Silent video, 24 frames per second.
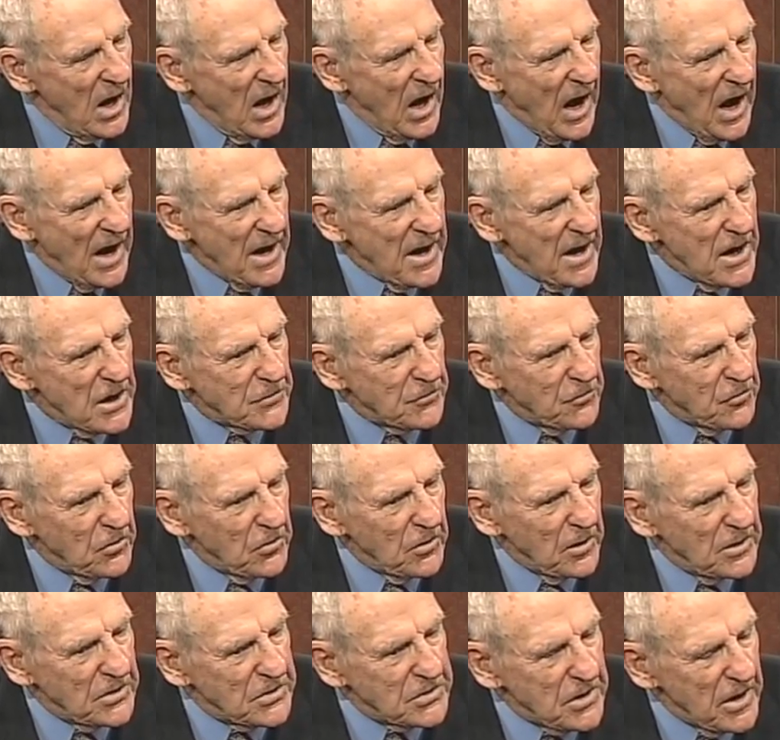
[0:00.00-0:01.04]
I asked
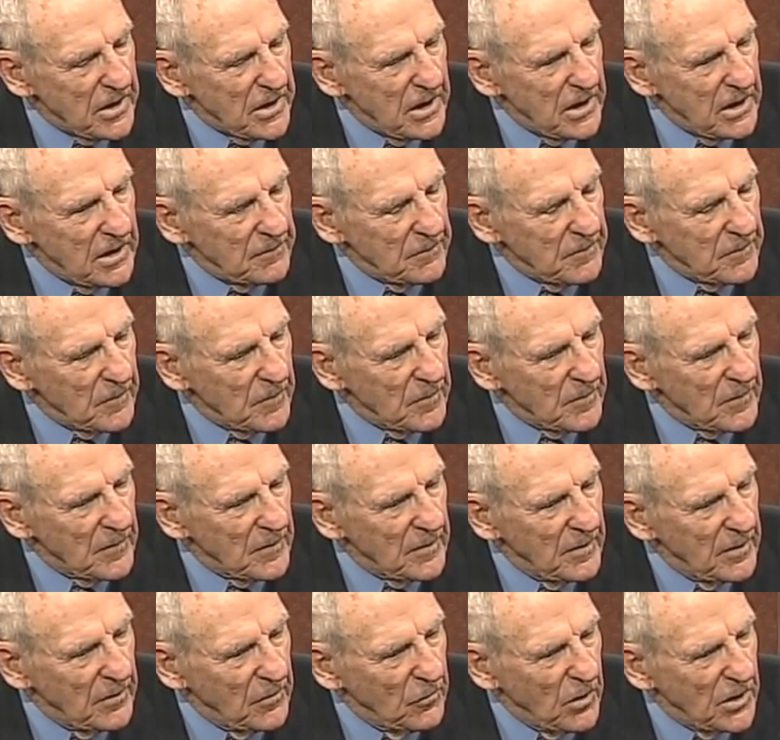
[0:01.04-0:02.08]
for a study
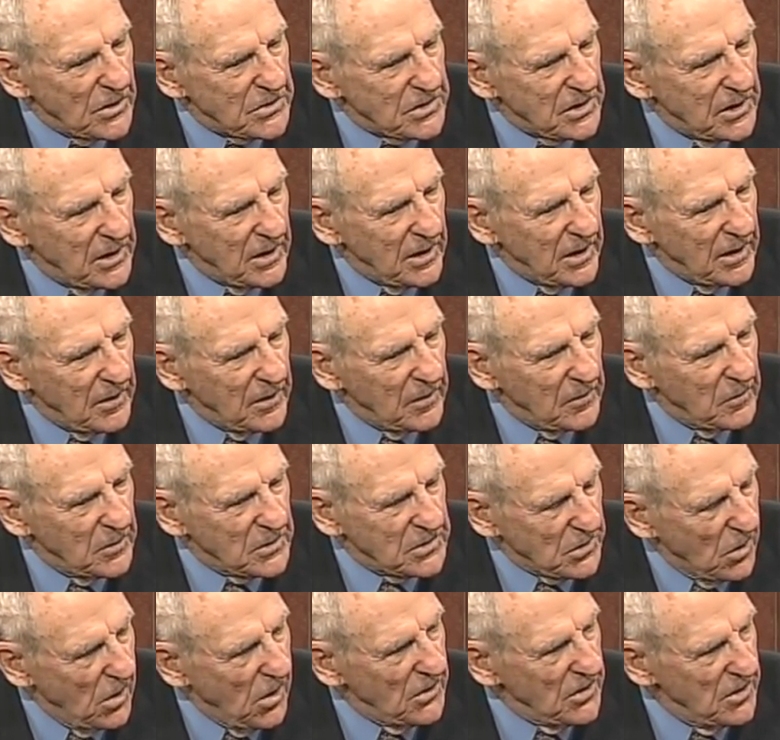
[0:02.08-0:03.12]
which was
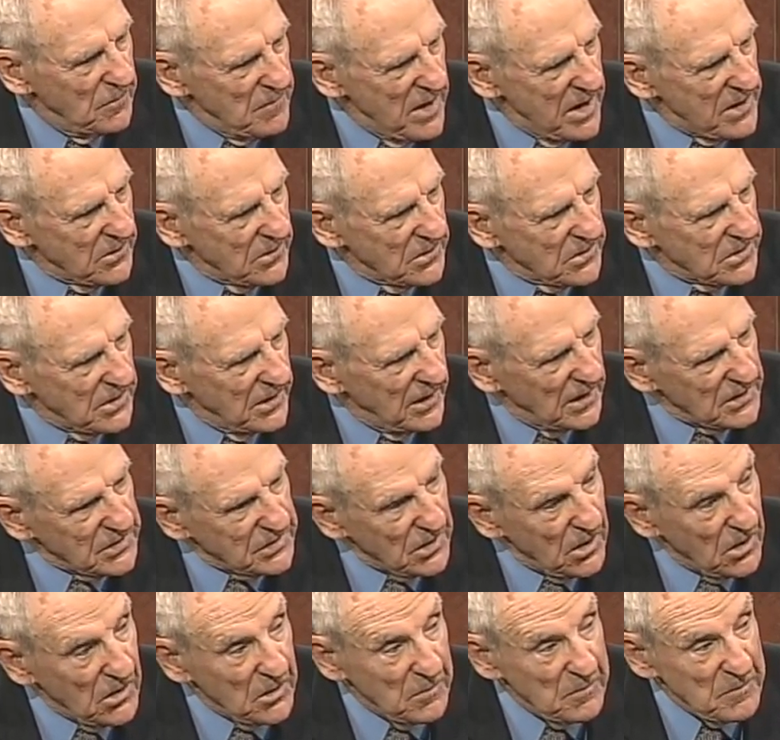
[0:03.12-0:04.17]
called the Mainers, that I
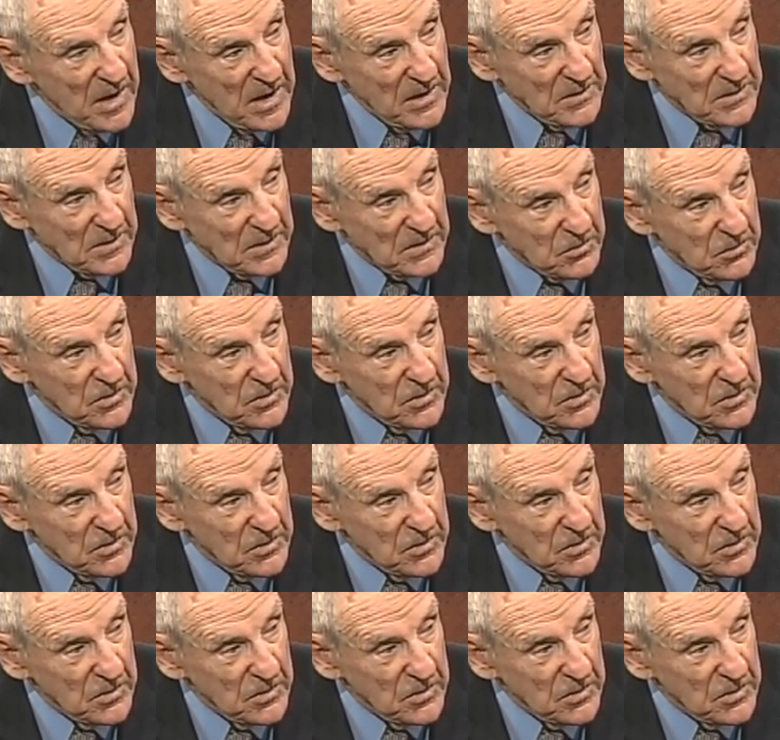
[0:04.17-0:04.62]
saw the maintenance.